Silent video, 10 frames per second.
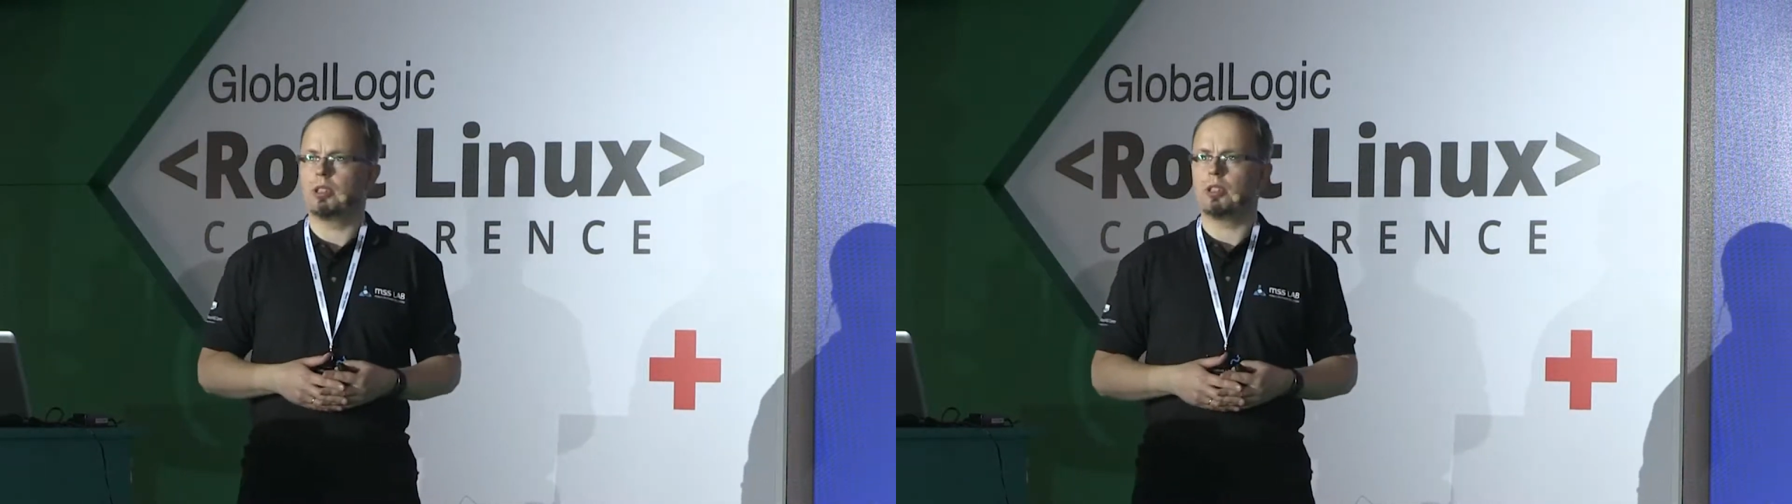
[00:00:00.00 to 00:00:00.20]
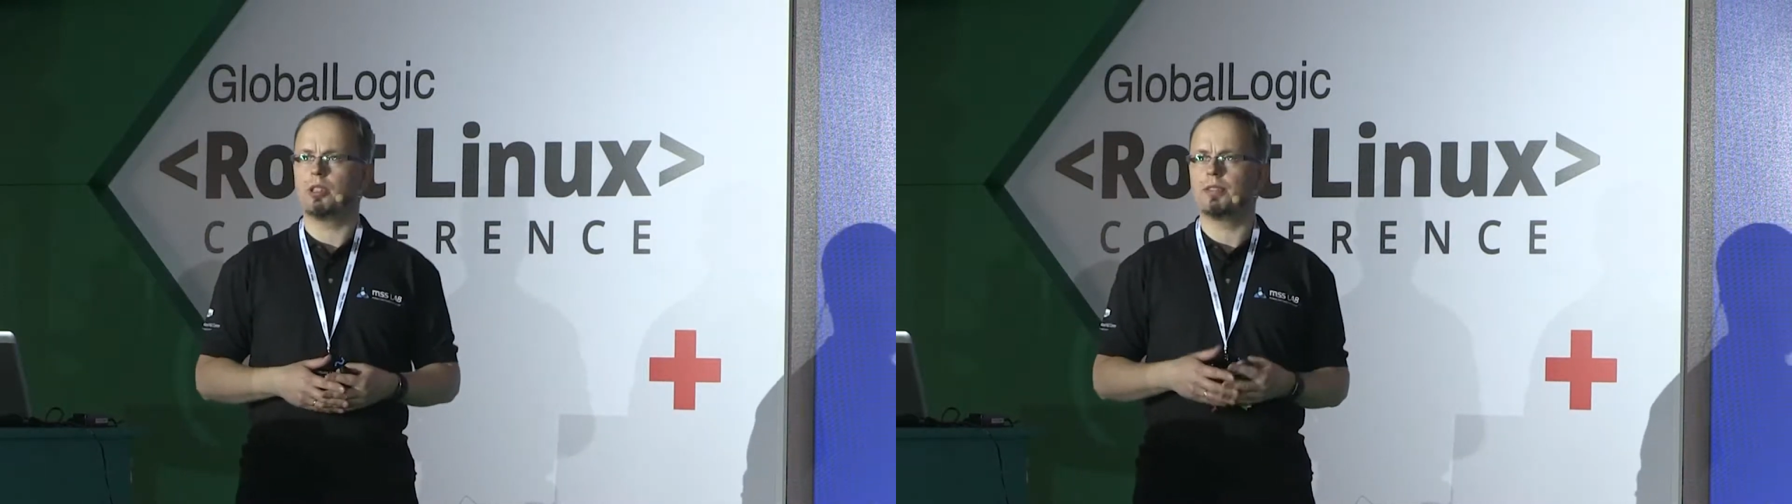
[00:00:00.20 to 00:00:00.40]

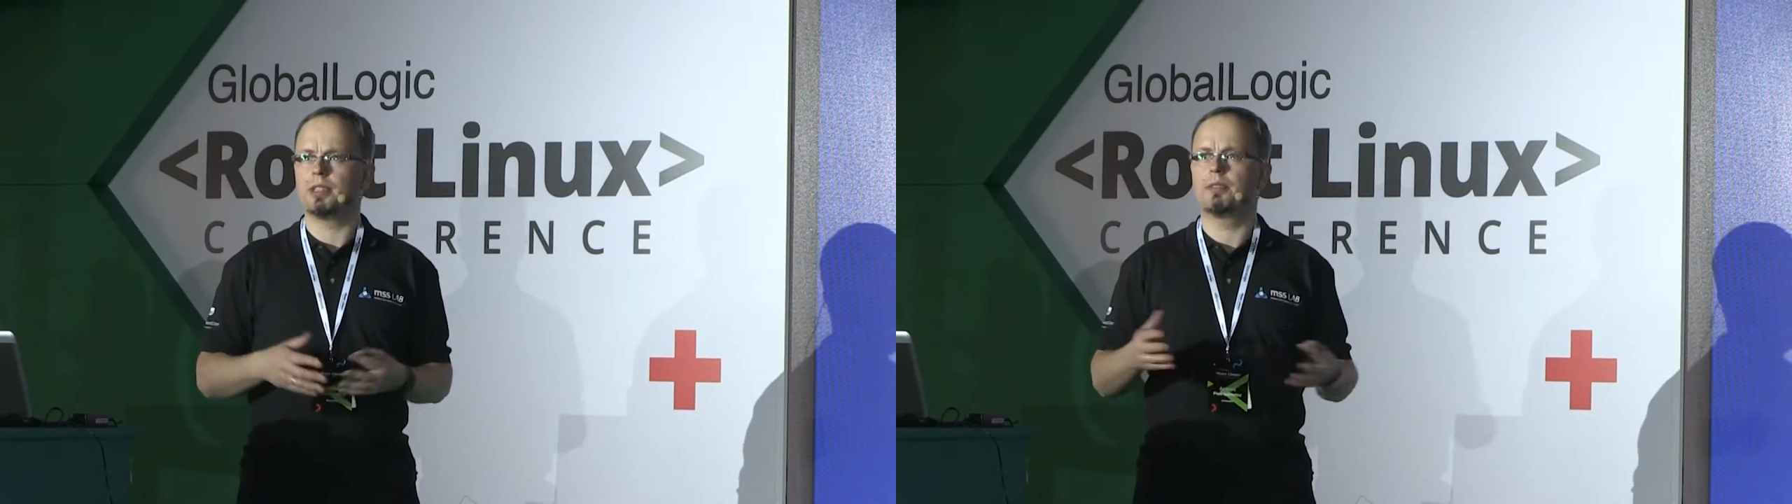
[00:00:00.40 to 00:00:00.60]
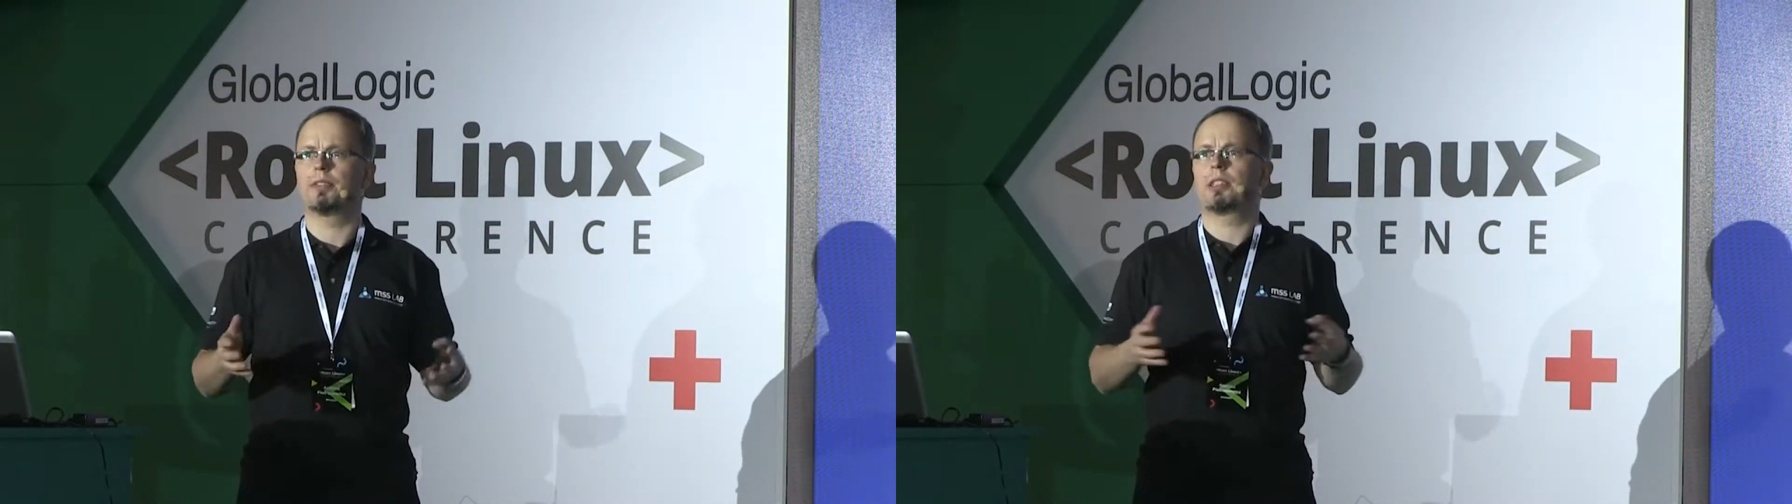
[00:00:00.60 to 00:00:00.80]

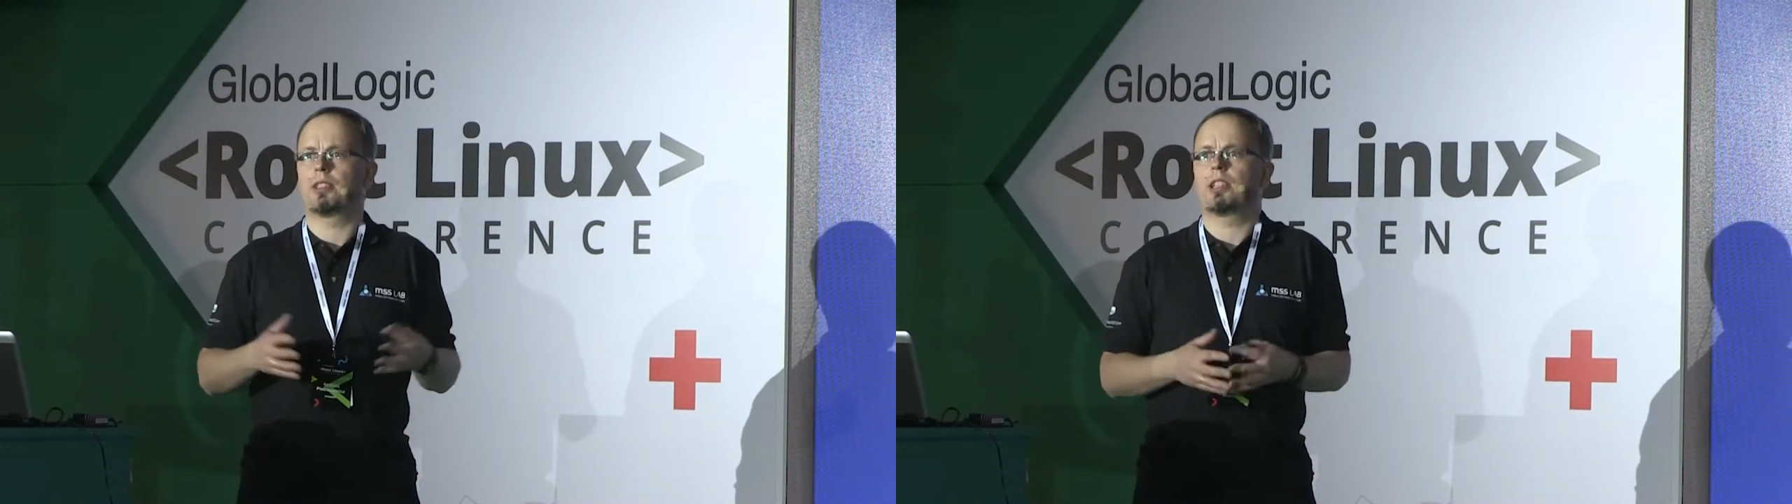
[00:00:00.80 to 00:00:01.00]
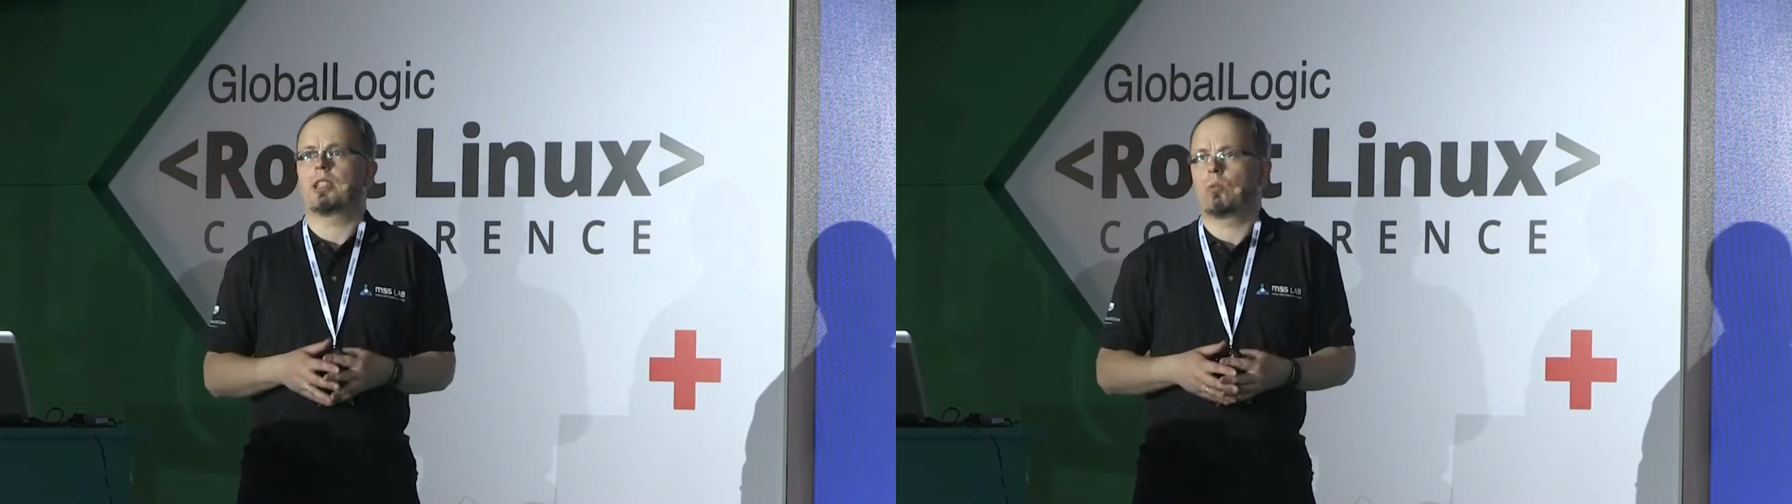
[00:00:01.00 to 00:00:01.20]
even if
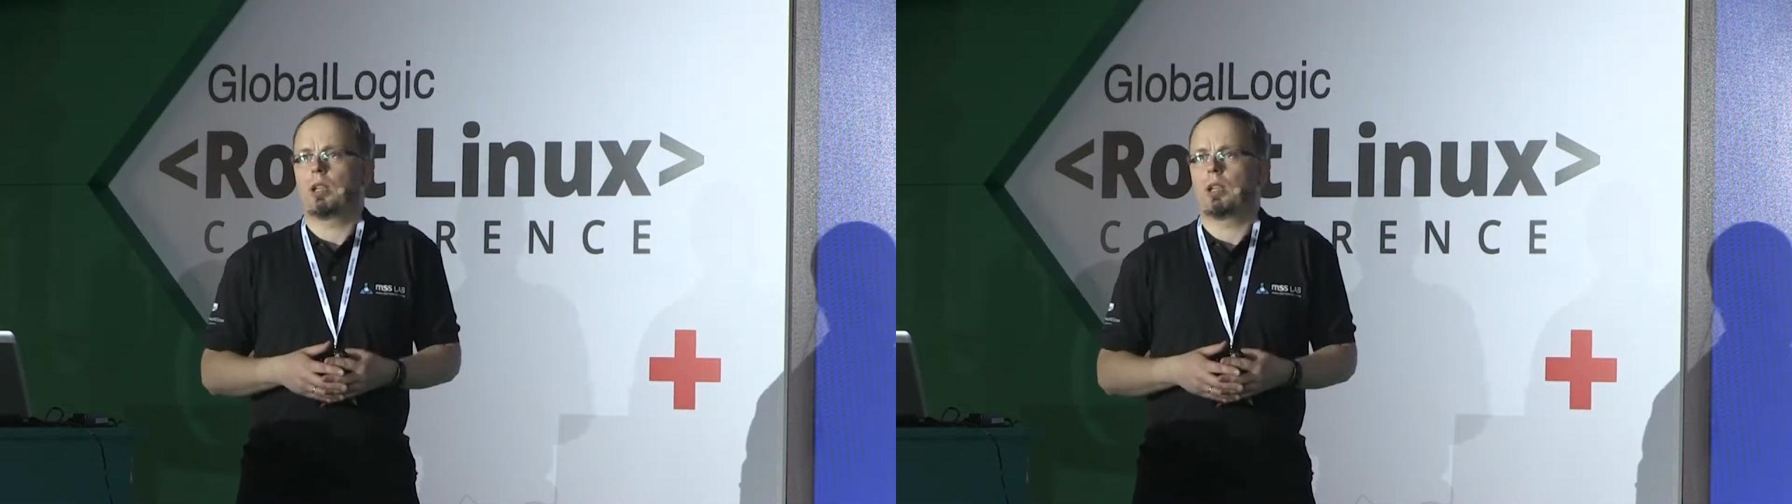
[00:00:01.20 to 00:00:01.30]
there's just